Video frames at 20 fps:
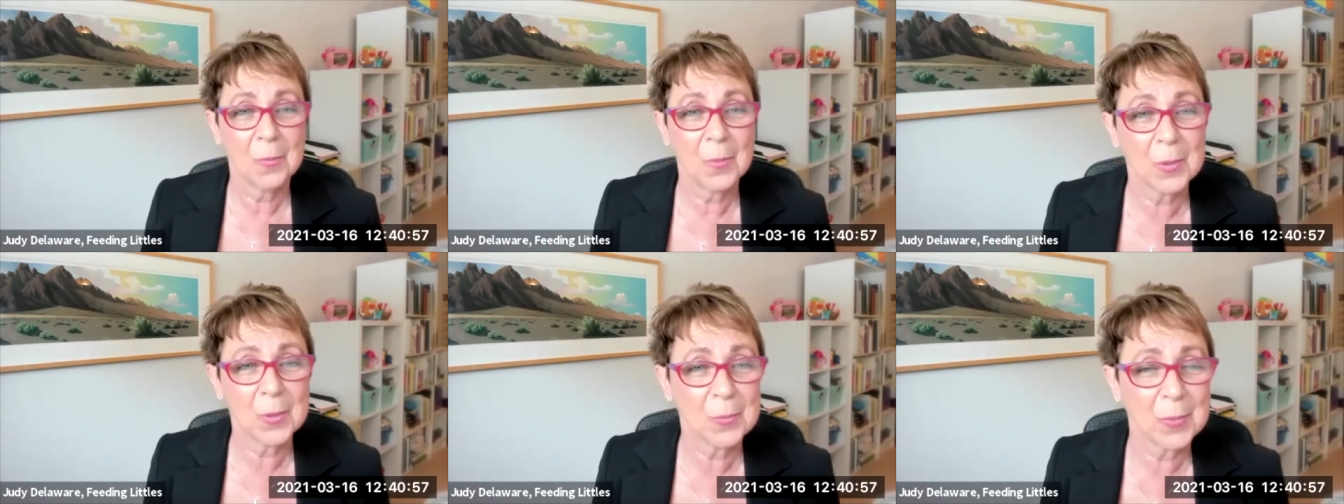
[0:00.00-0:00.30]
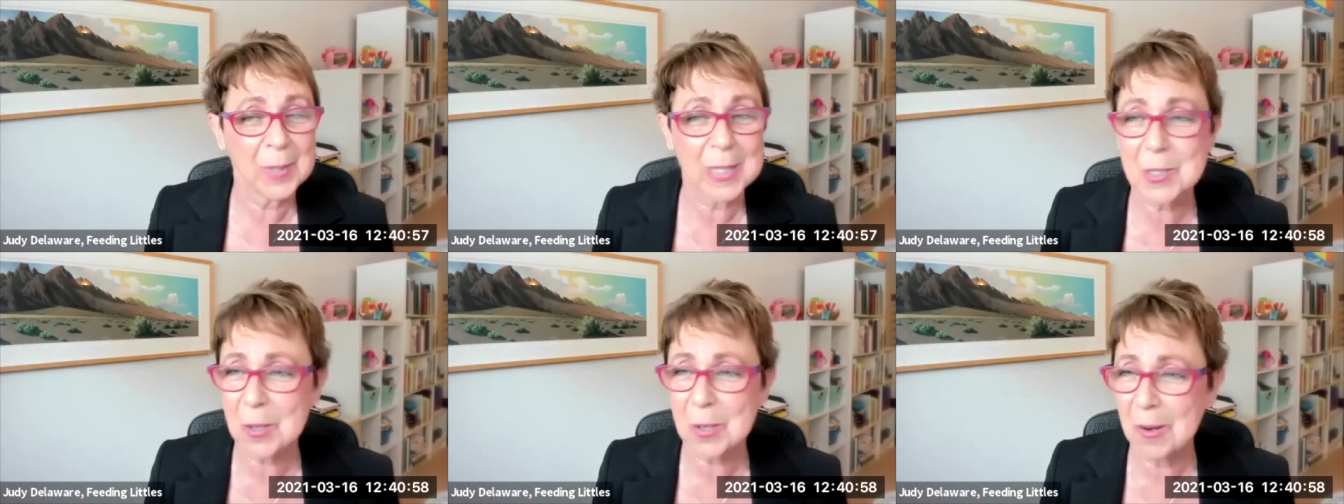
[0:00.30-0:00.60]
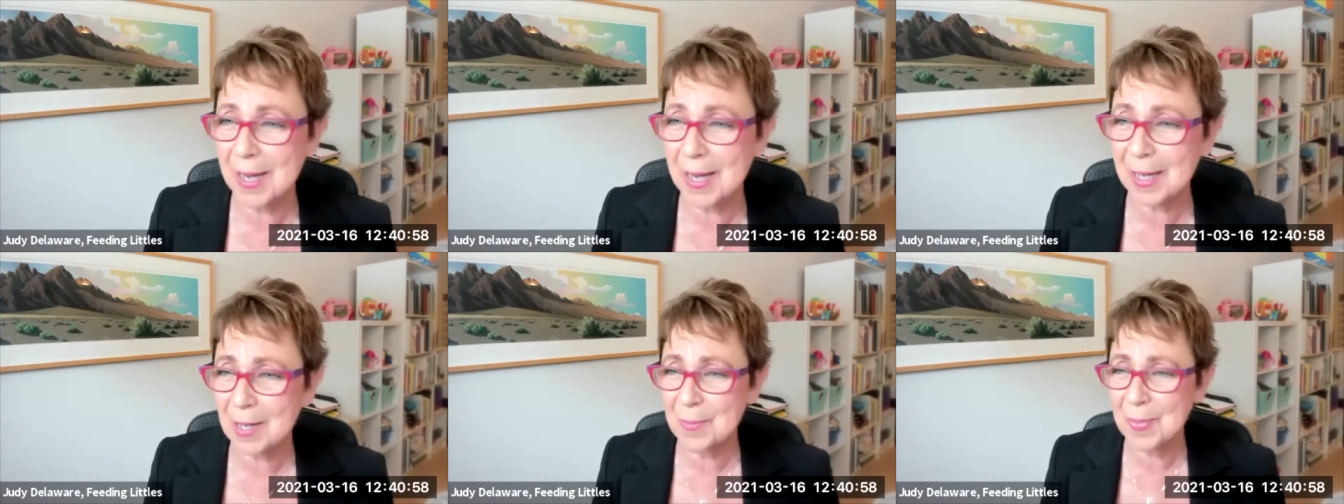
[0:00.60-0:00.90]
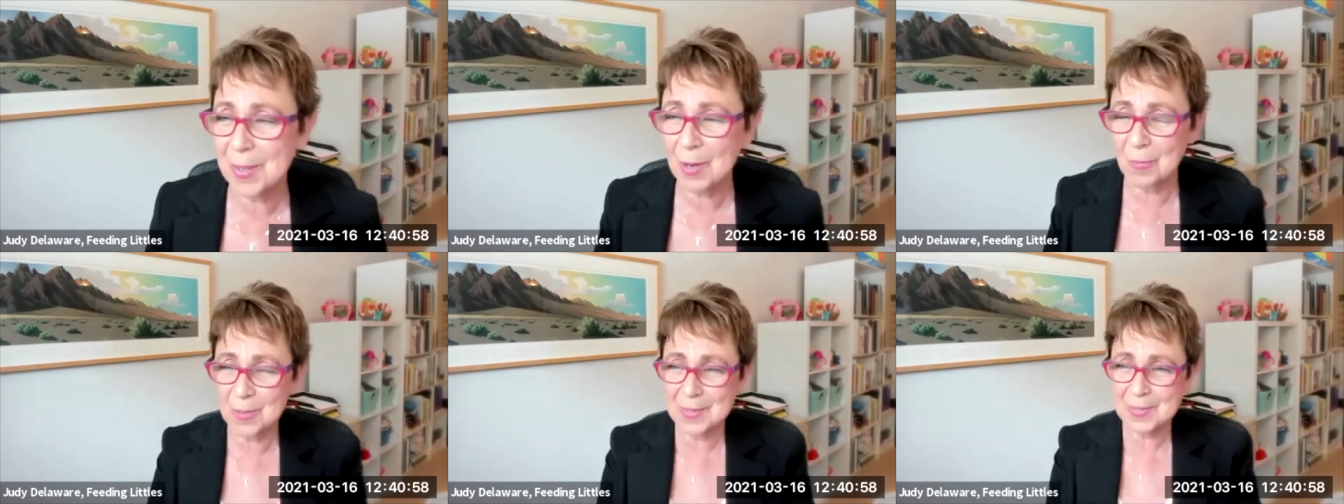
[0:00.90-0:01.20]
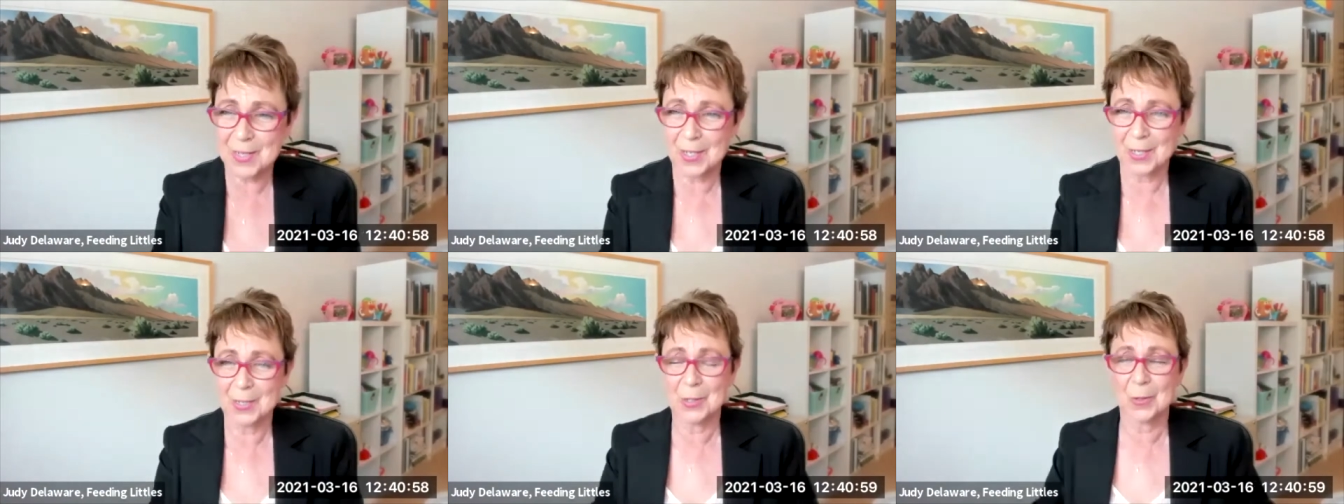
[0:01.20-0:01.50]
would we talk about
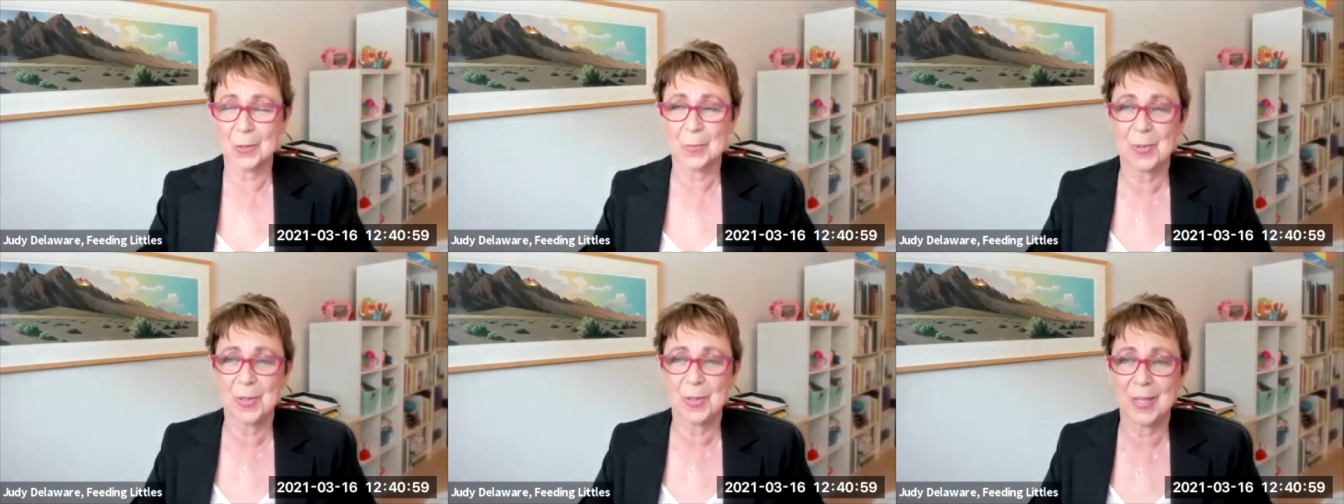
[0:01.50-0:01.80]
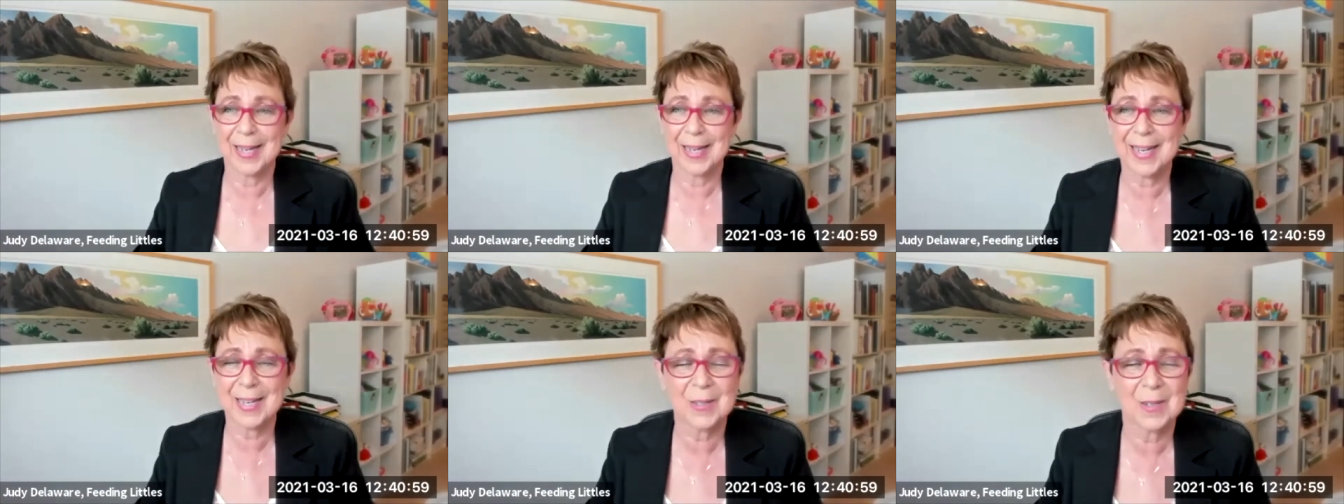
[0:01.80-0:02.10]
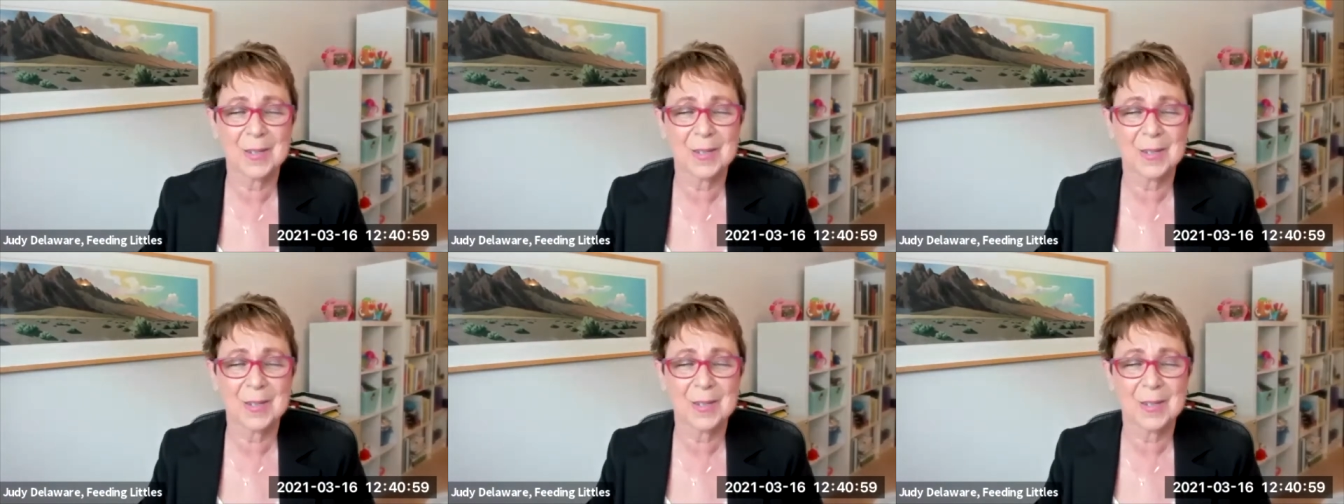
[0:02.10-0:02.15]
what's on your plate